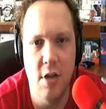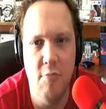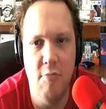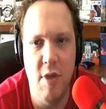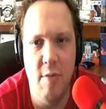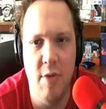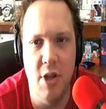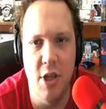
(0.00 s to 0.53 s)

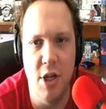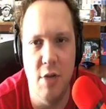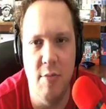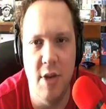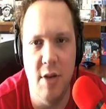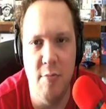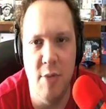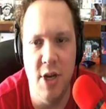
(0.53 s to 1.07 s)
Maybe a little
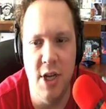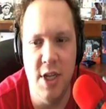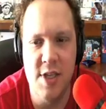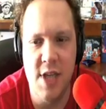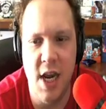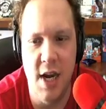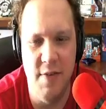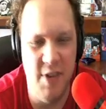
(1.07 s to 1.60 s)
bit, but it's
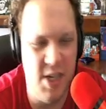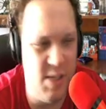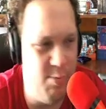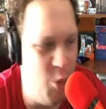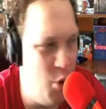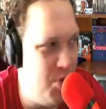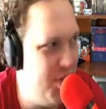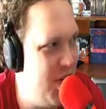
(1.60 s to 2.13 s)
kind of
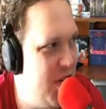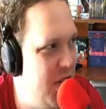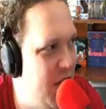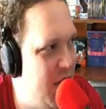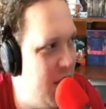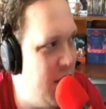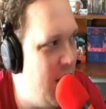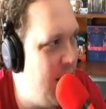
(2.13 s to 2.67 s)
exposing. Like
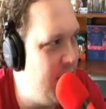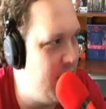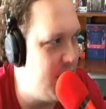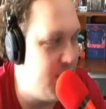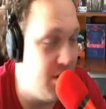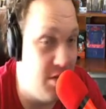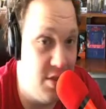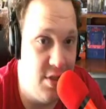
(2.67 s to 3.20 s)
the graphics
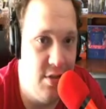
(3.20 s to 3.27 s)
aren't